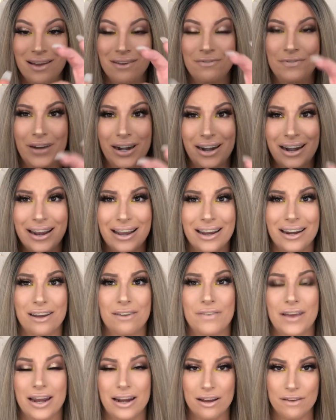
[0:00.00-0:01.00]
Very
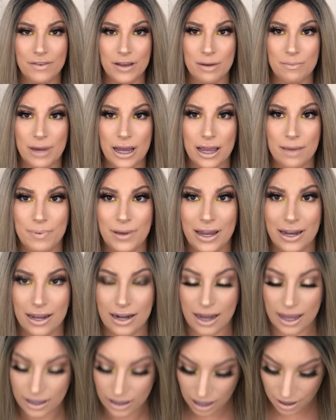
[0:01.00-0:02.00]
innovative in my
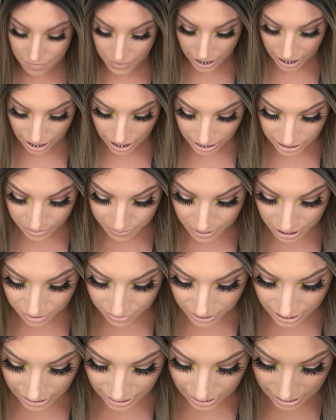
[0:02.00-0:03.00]
opinion. I love that it has
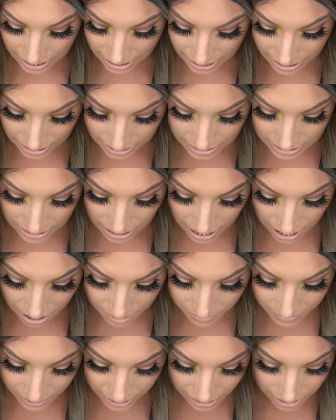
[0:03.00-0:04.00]
both in it. I
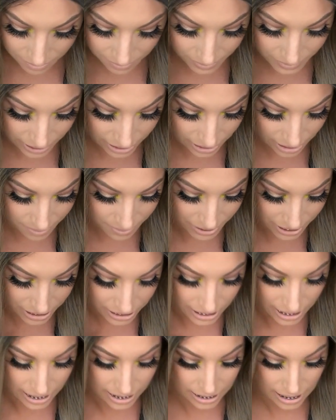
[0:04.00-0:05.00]
really, really
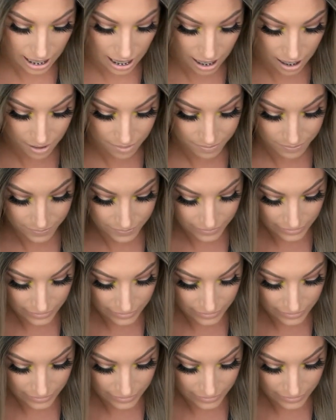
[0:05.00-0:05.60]
appreciated that.